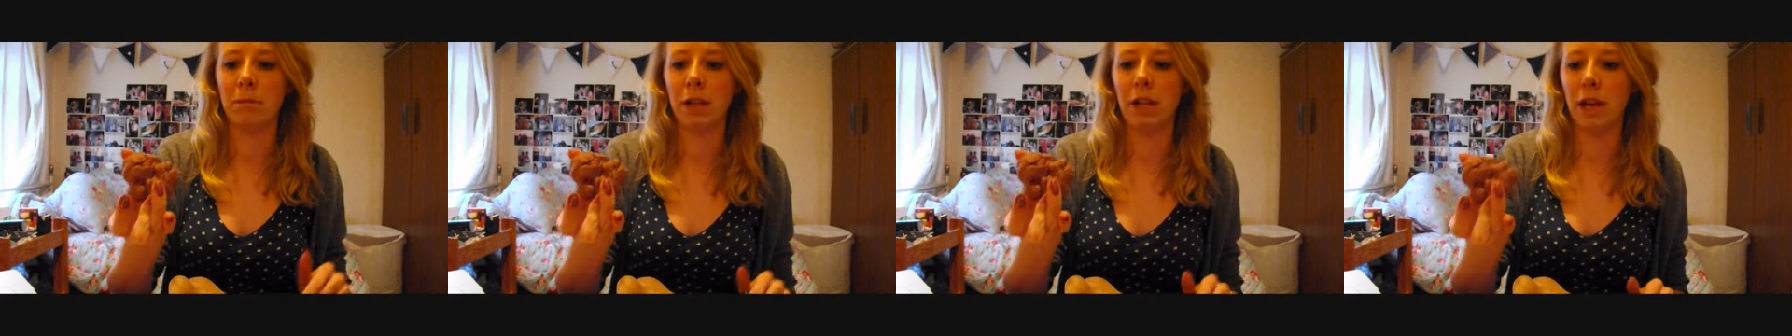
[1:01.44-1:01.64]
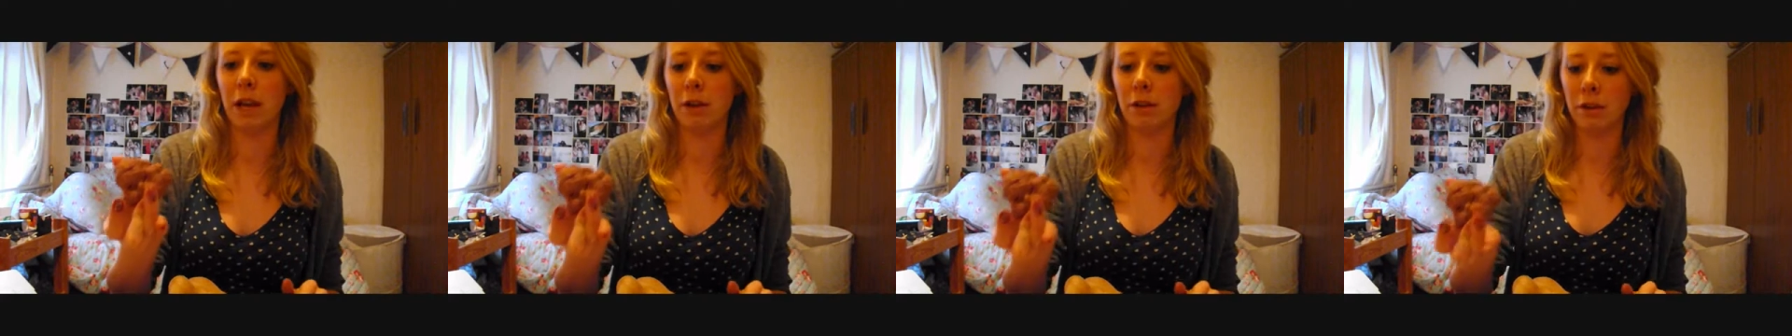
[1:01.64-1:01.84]

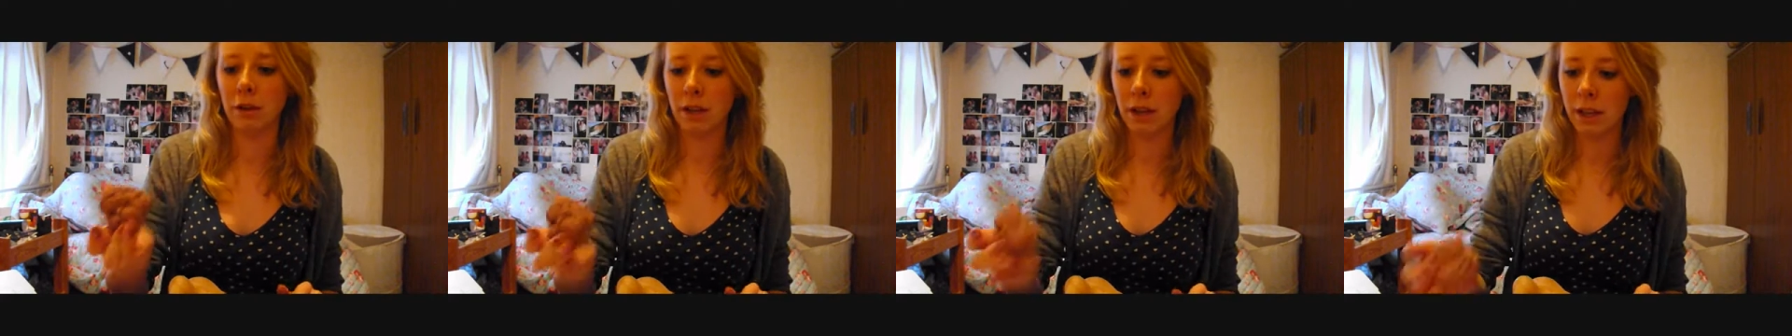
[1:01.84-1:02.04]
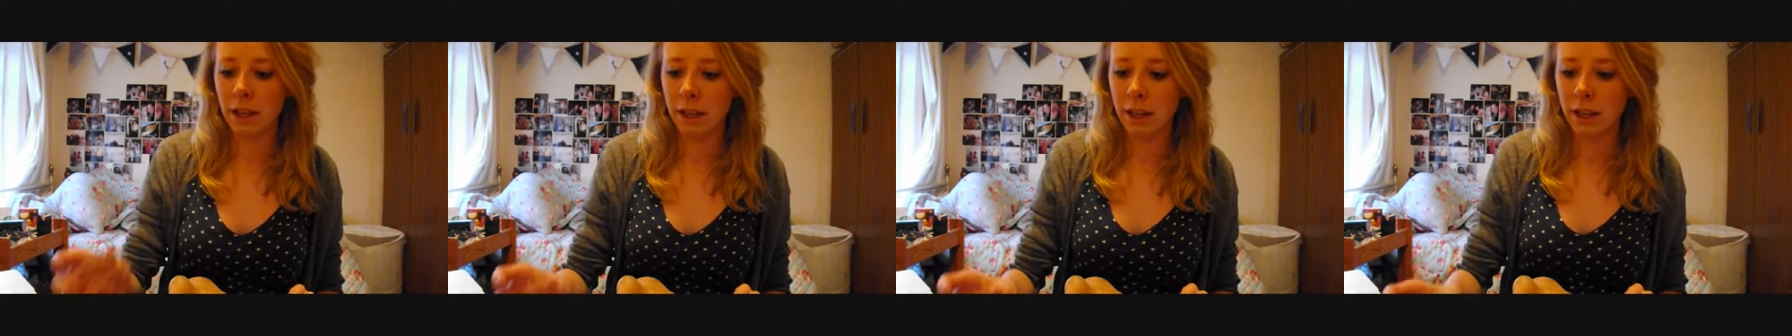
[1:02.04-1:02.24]
below
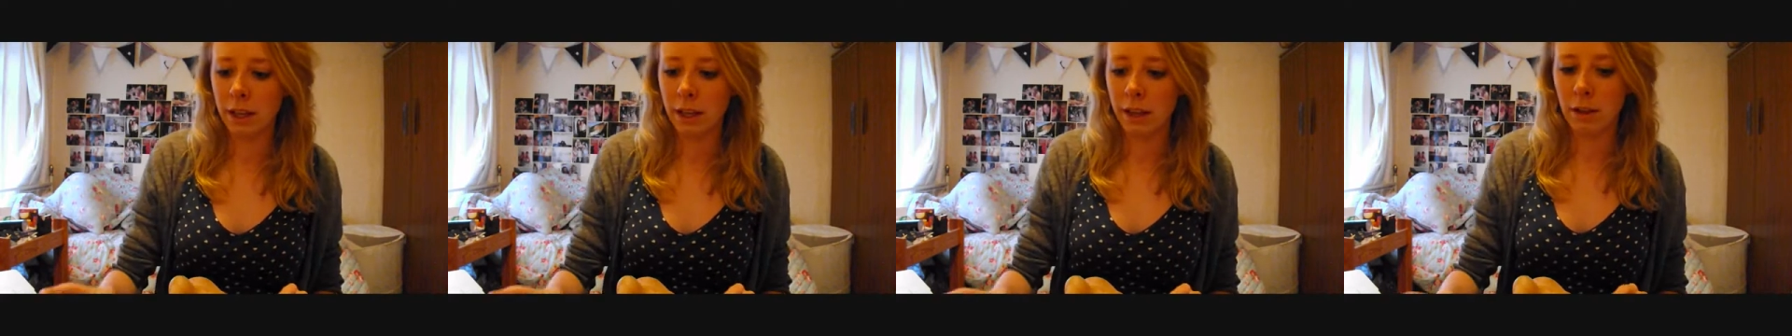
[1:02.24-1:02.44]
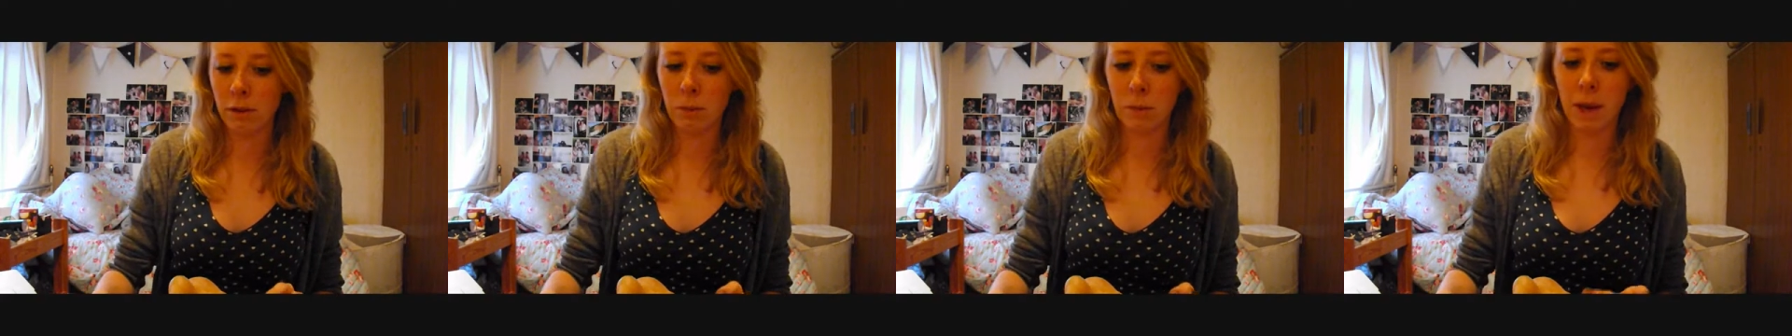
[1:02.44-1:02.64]

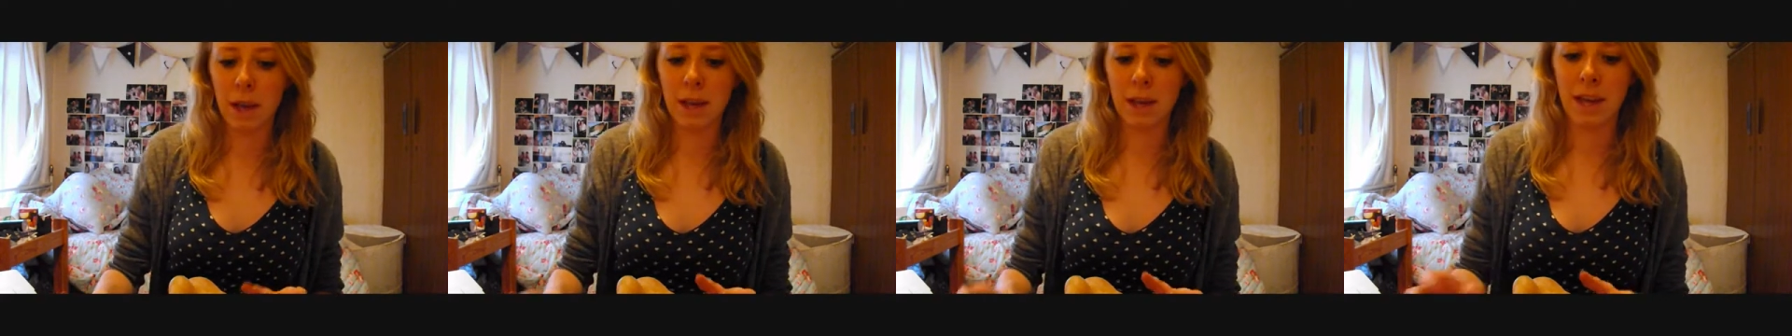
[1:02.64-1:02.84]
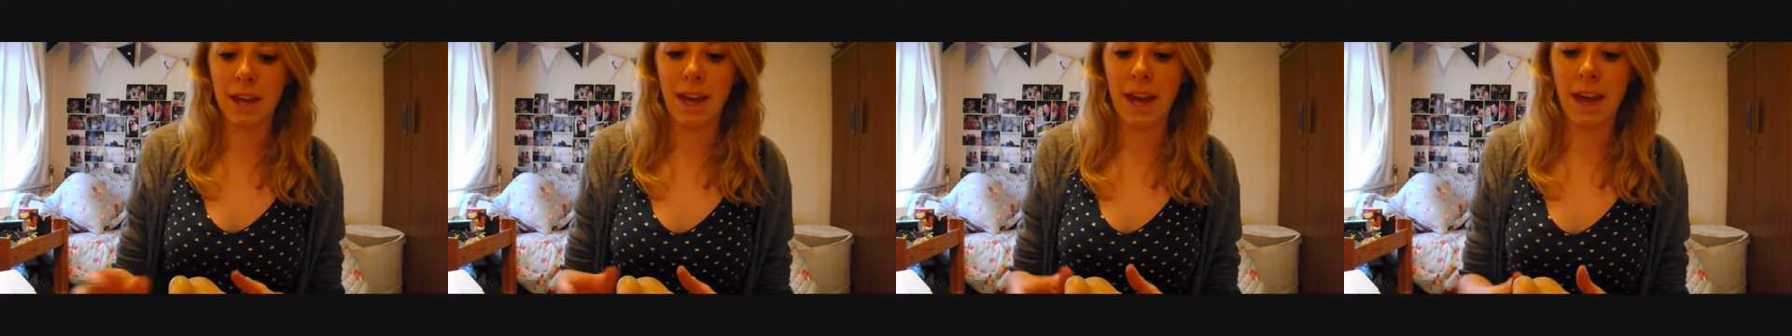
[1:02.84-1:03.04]
where
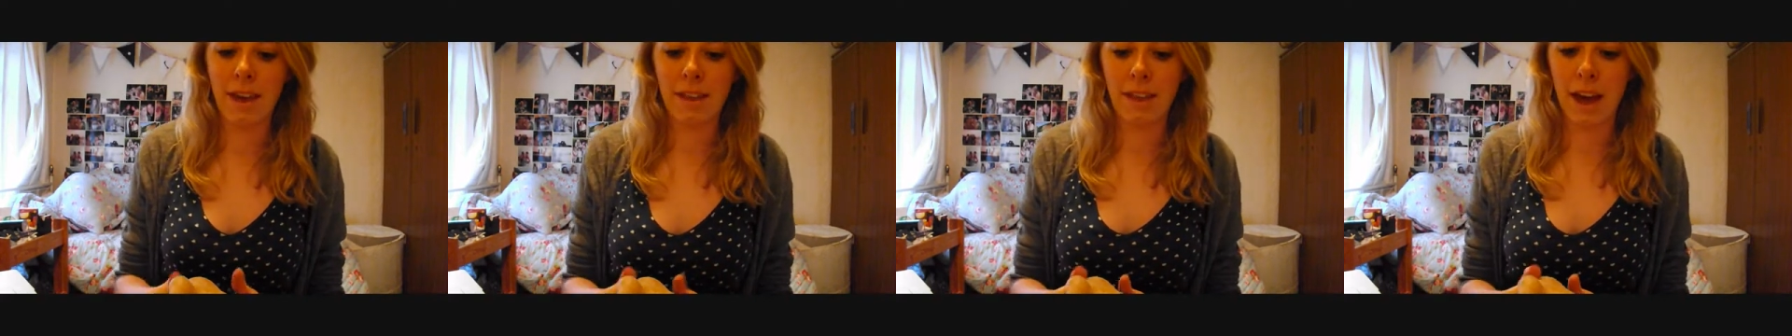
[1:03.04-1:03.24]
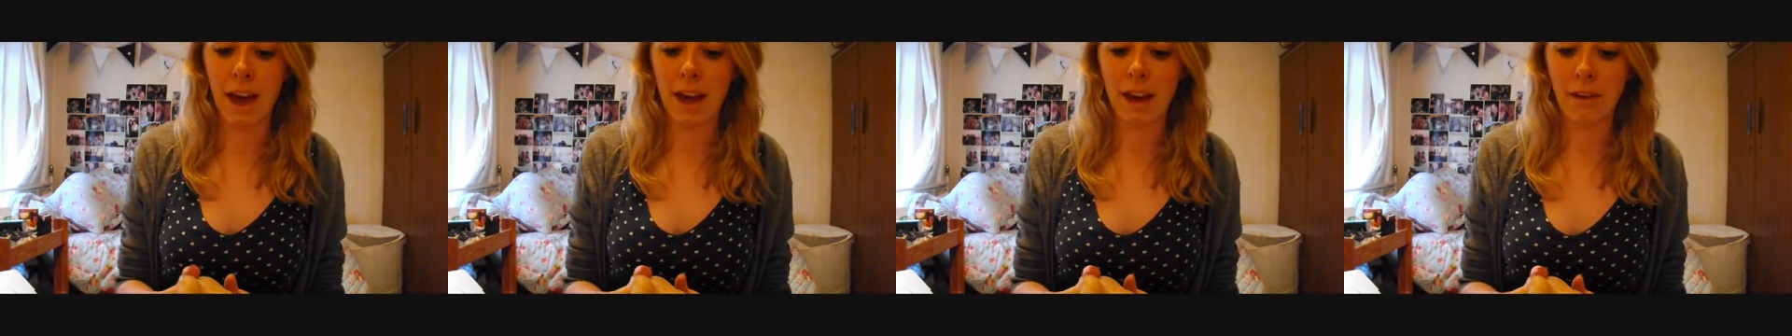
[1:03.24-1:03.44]
you can get
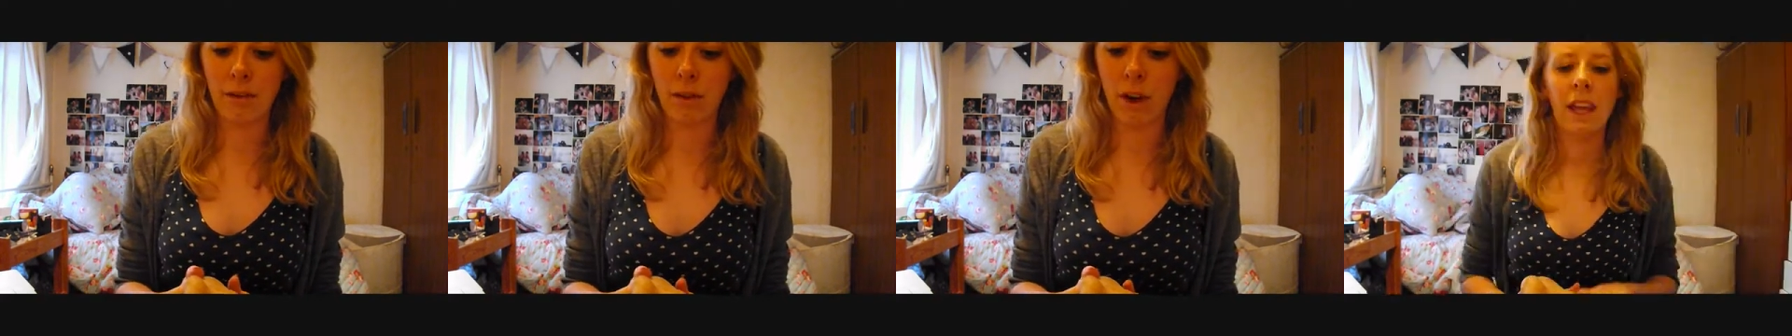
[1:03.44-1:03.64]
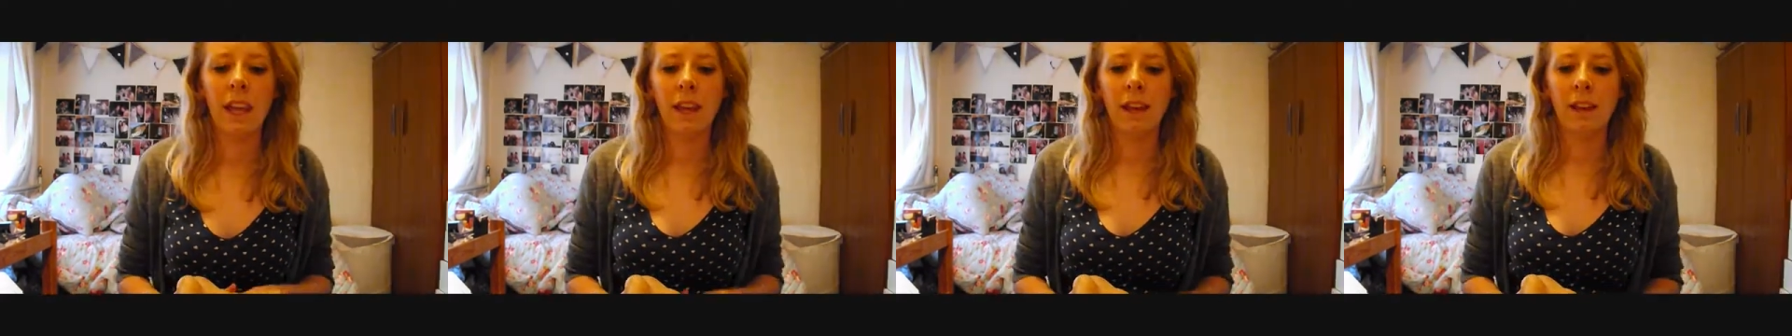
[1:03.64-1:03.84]
that.
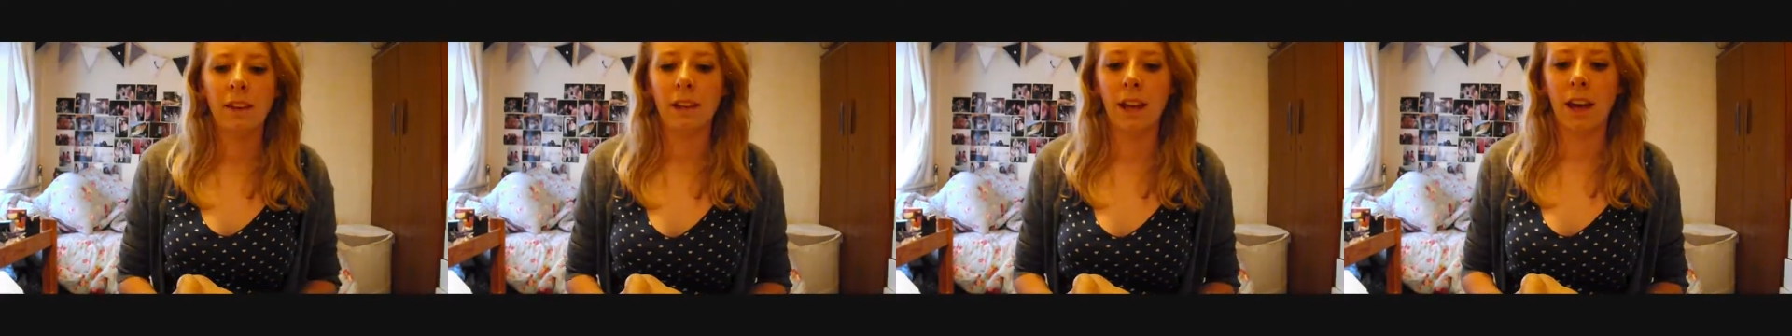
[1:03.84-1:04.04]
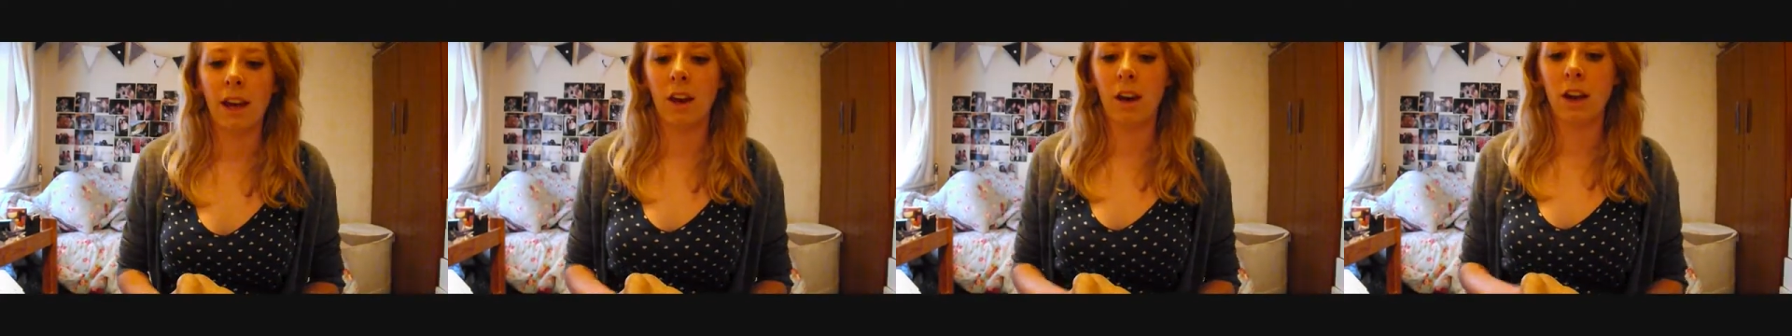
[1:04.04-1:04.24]
Right,
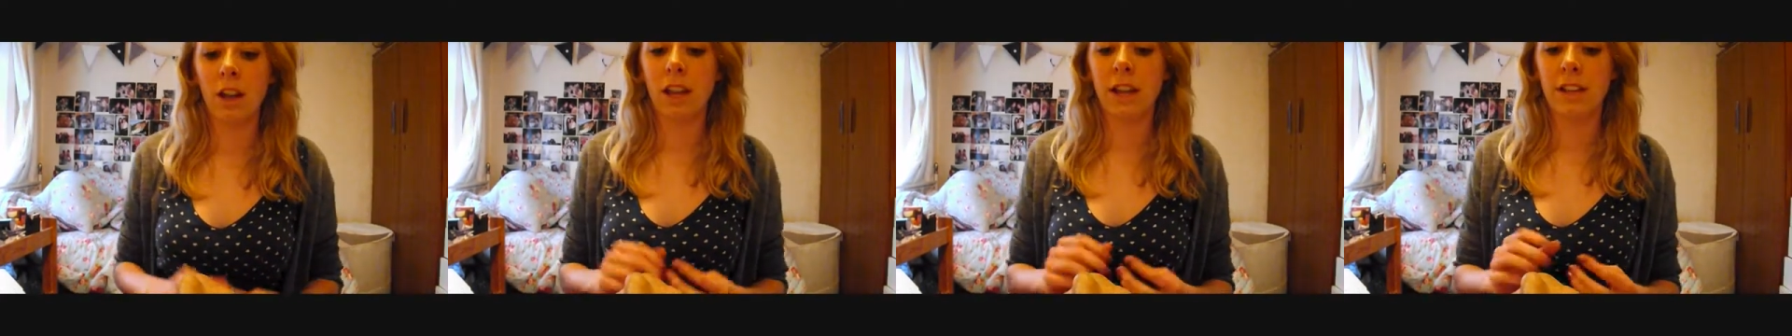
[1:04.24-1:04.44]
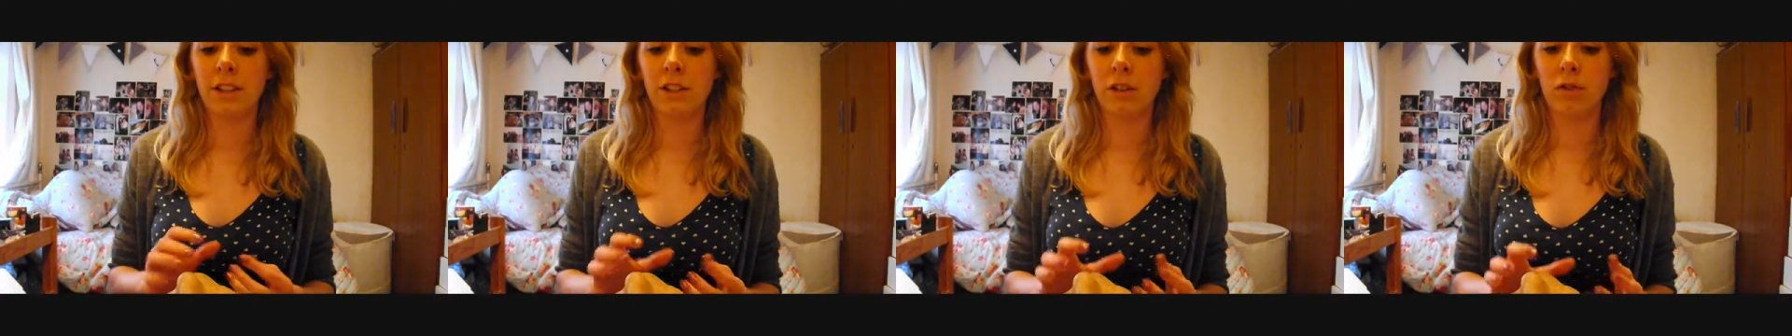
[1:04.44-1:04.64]
now I
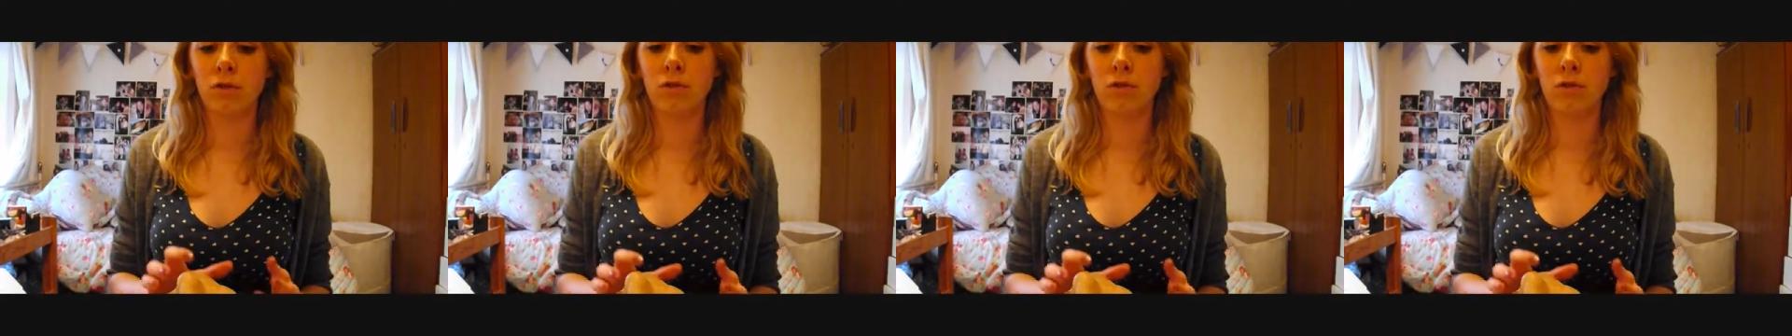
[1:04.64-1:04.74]
like to